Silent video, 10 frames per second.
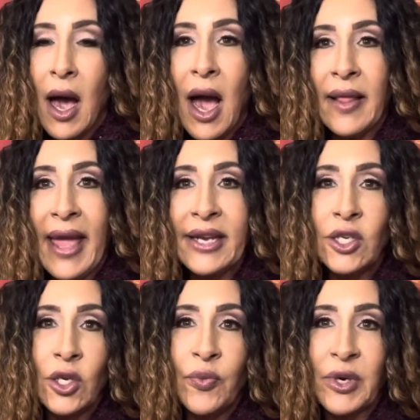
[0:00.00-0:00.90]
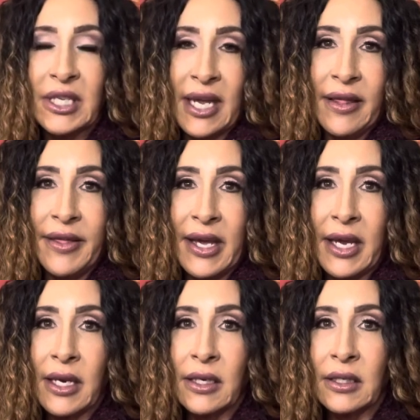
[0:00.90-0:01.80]
I like to present
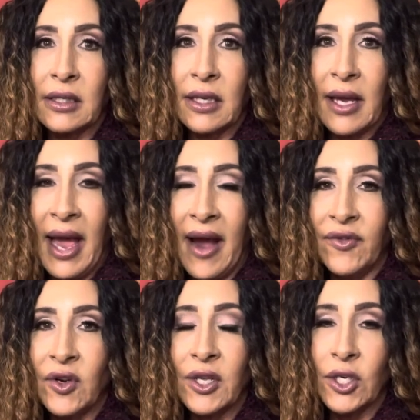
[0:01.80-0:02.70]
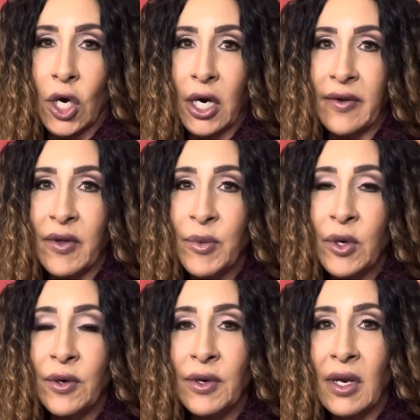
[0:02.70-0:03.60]
things after the dark of the
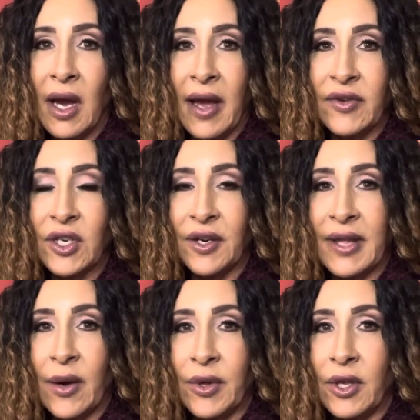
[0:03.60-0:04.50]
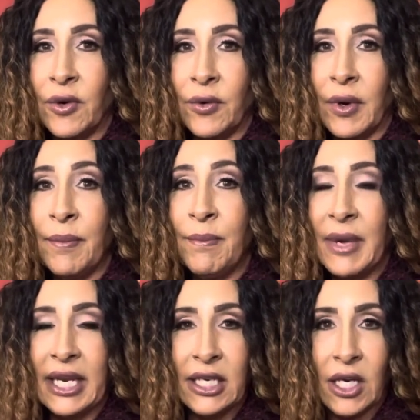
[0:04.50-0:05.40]
moon. I've shared that with you
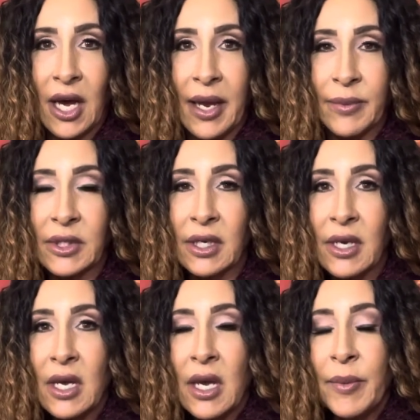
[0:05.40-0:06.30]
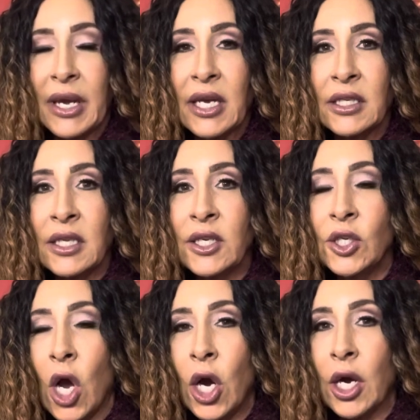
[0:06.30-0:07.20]
many times, because in the
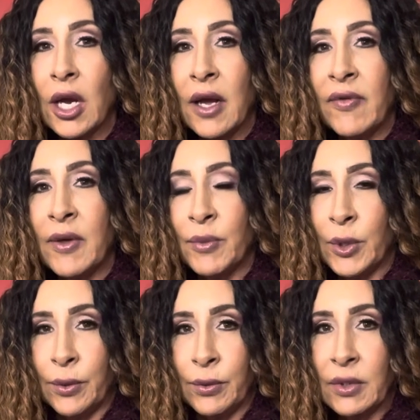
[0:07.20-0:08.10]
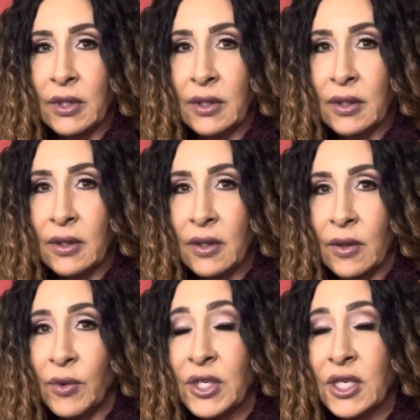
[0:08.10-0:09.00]
dark of the moon,
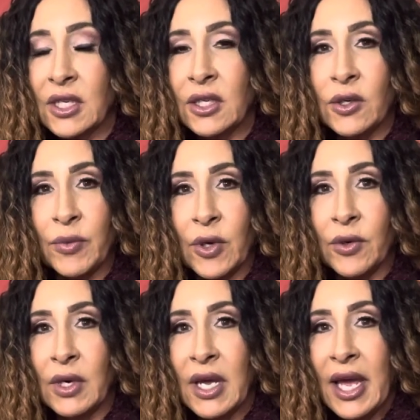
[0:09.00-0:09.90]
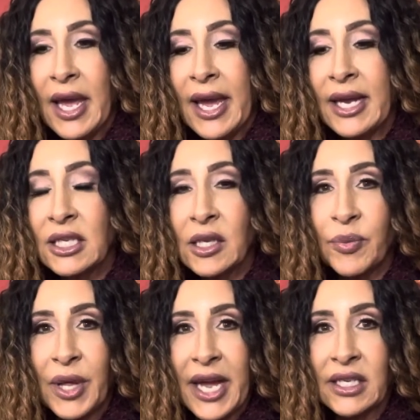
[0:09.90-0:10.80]
which is the new moon, it's the
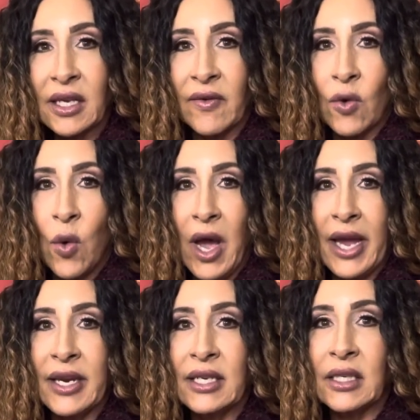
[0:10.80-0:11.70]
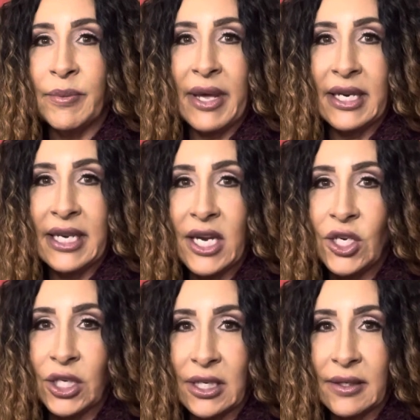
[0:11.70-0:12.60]
place of quietness and
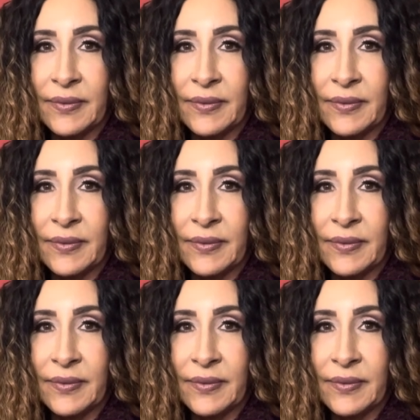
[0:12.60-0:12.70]
meditation.